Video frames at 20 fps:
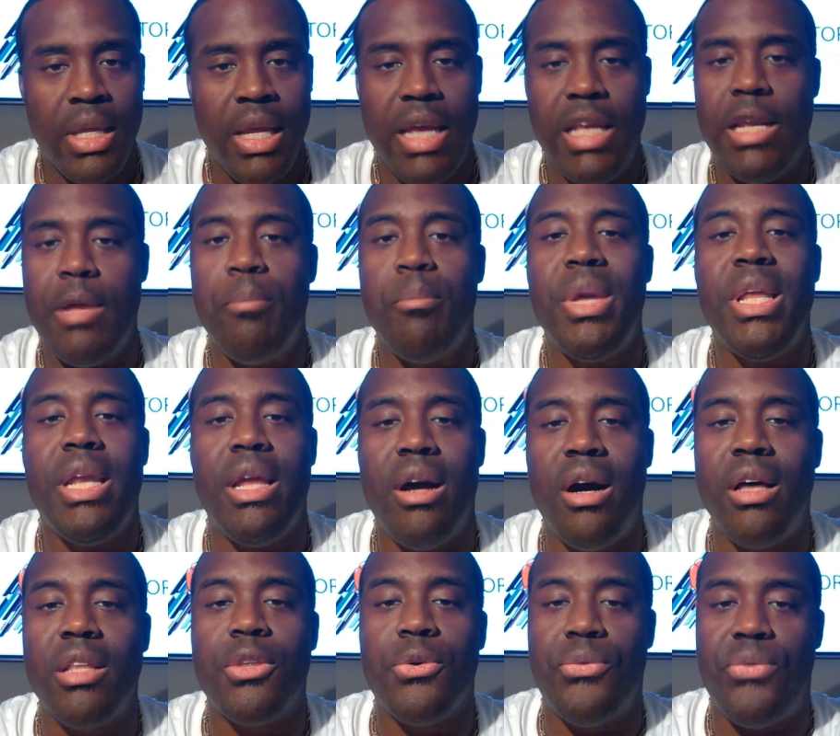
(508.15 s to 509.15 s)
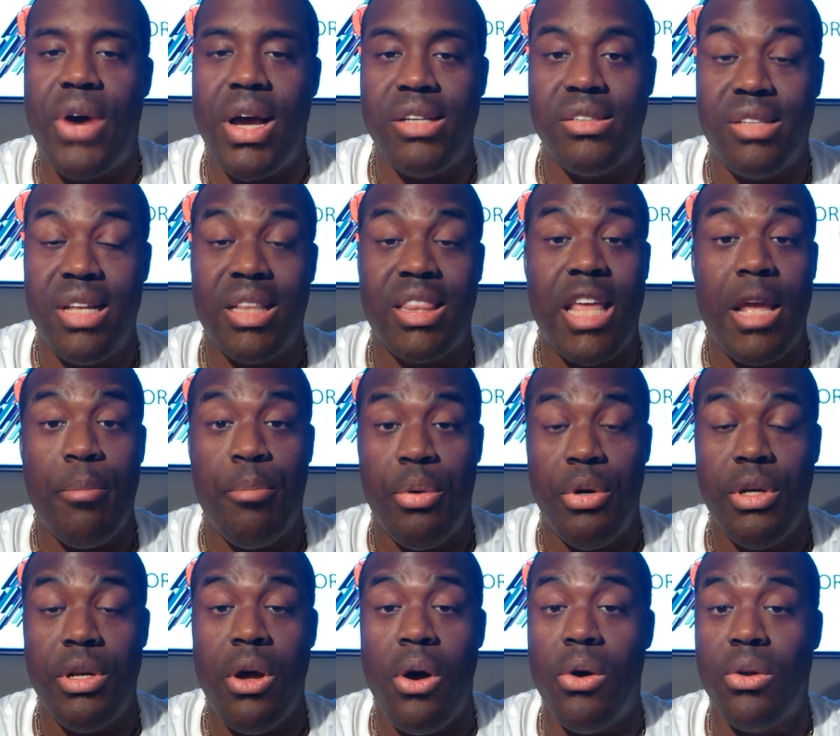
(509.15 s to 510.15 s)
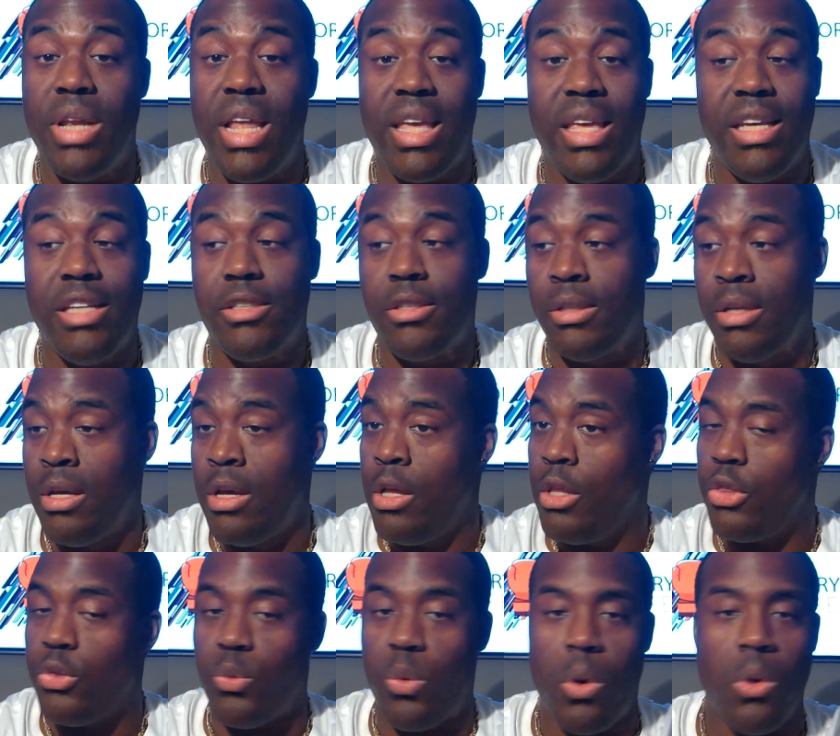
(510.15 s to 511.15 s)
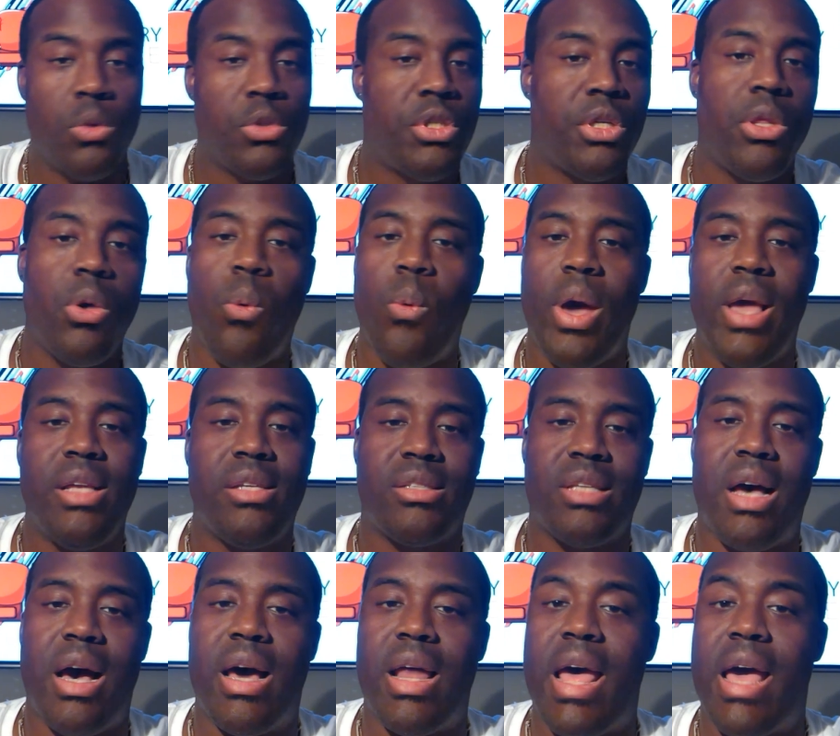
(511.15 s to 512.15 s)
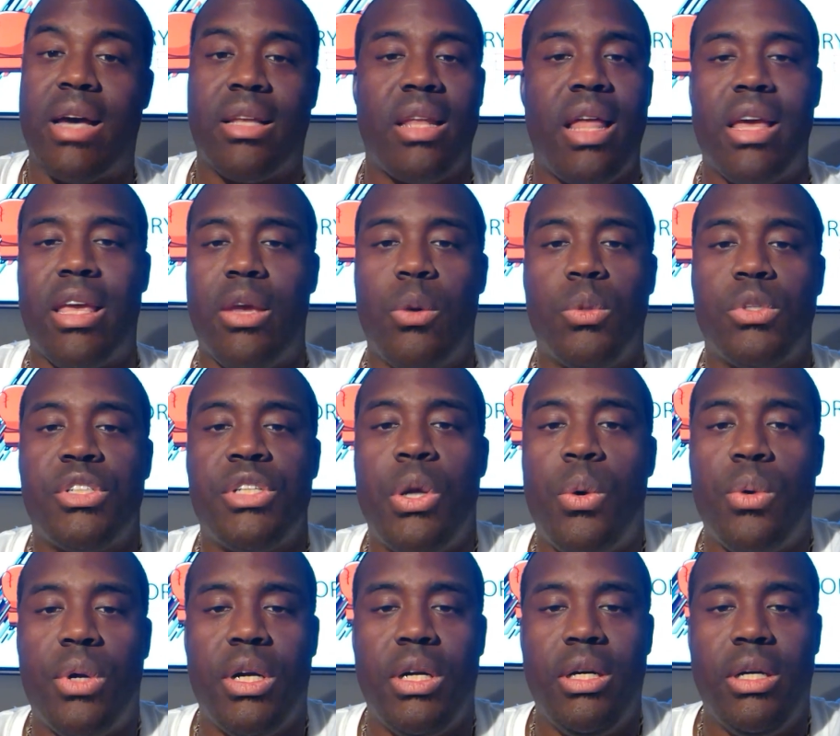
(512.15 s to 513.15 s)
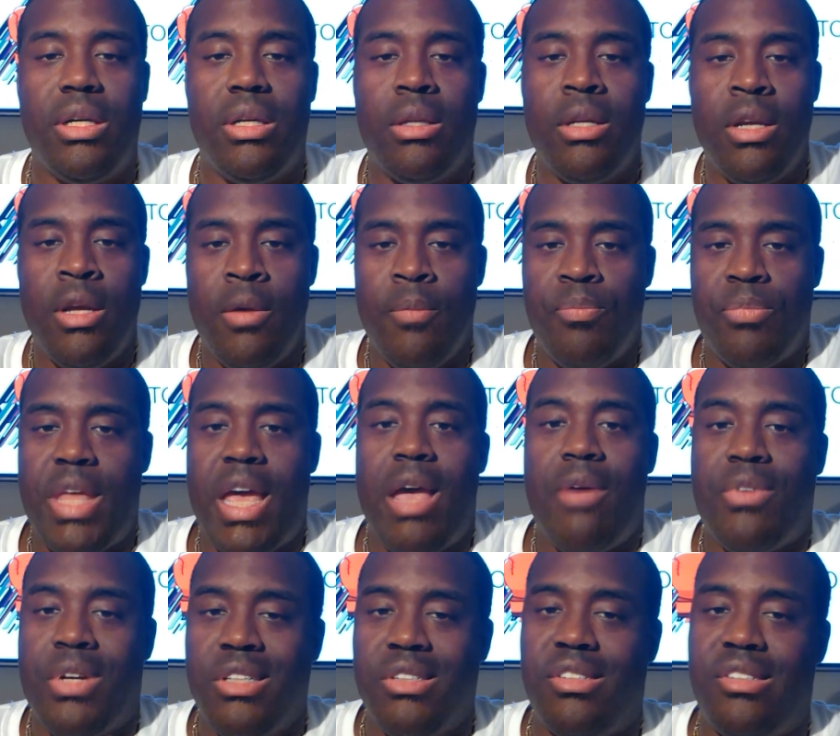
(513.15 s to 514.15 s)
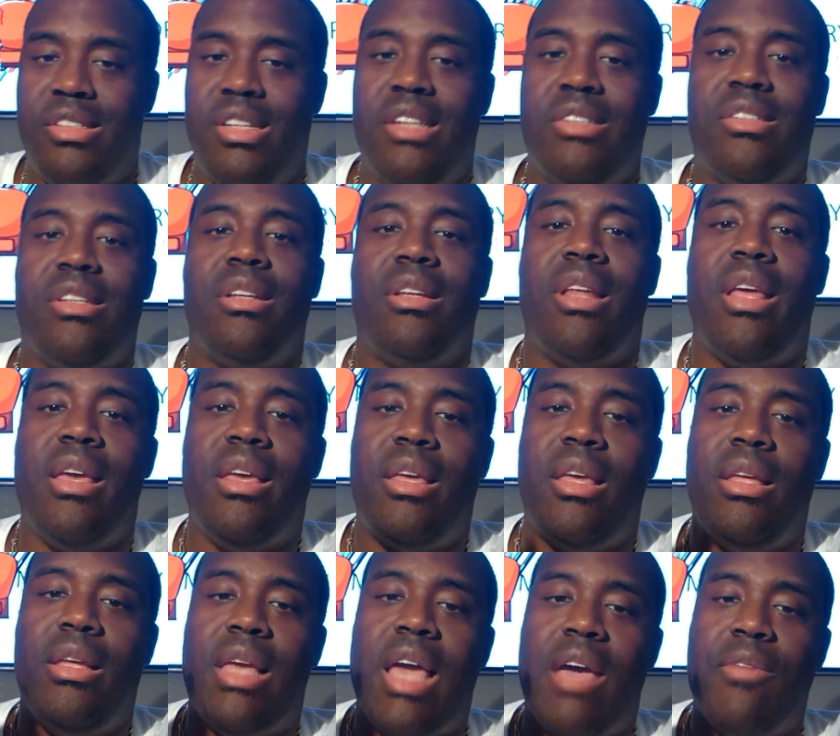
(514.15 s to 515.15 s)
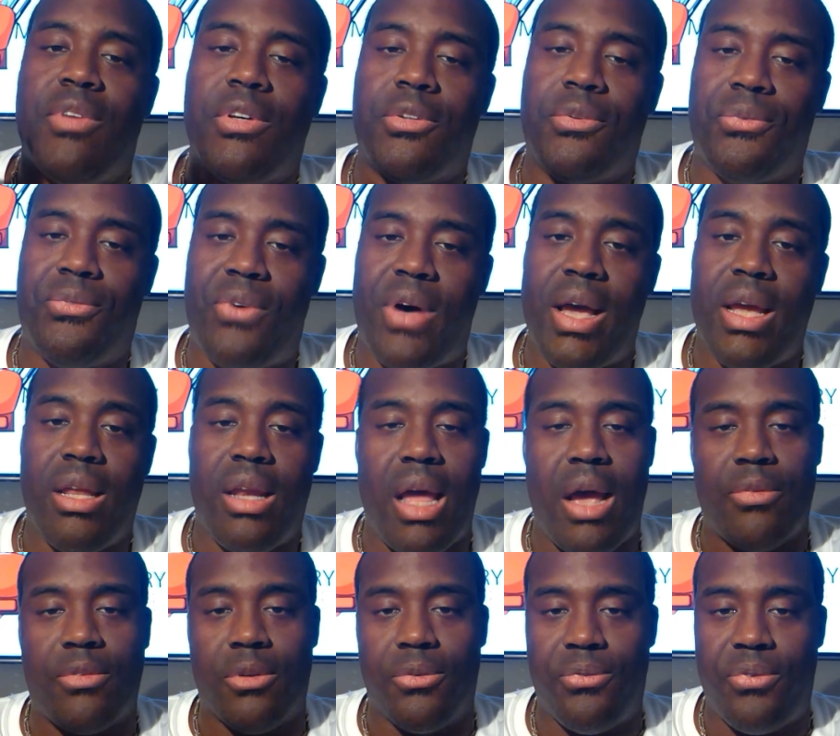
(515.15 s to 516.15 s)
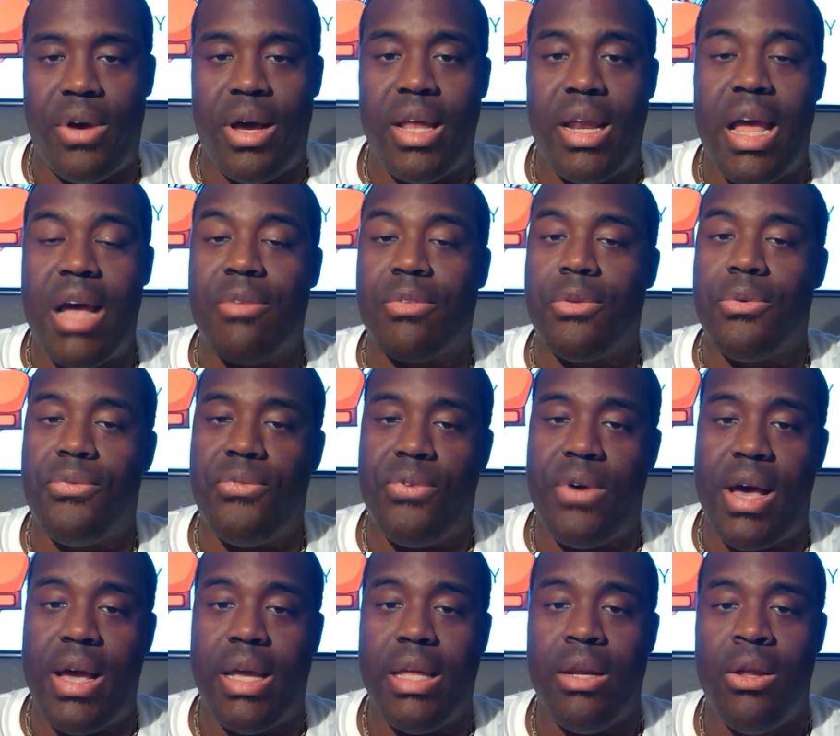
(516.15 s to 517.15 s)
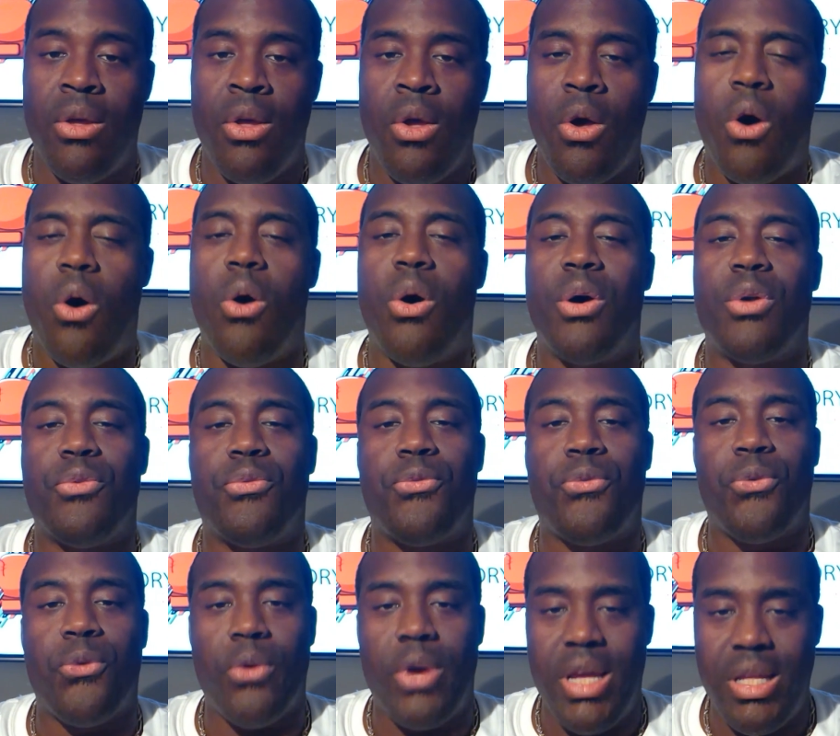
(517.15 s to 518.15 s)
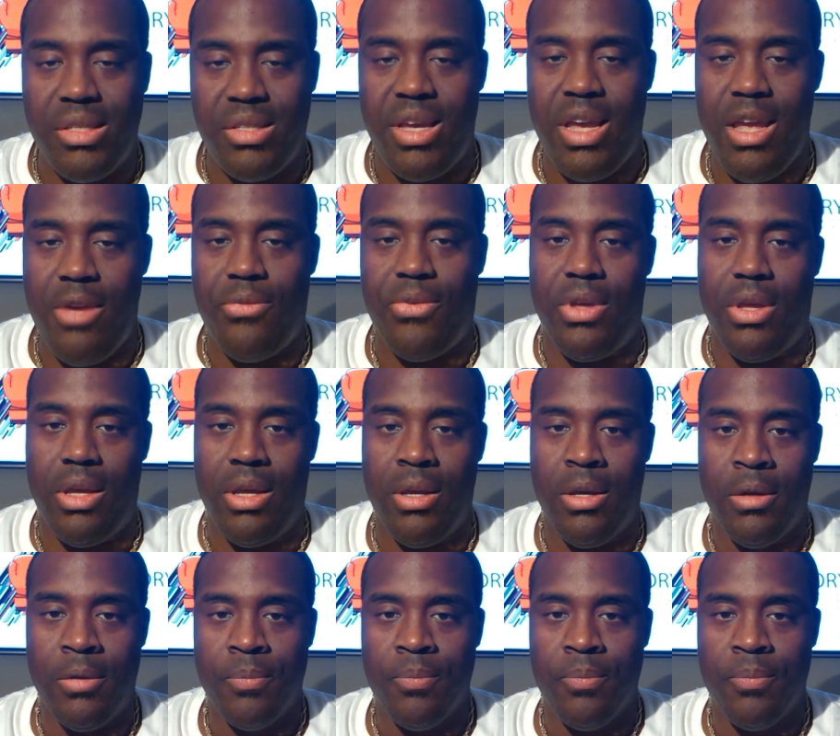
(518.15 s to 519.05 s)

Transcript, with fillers: And the many other fights that they put on that gets thrown to the wayside, act like it was no good. They have consistently gave us fight after fight after fight on free T V.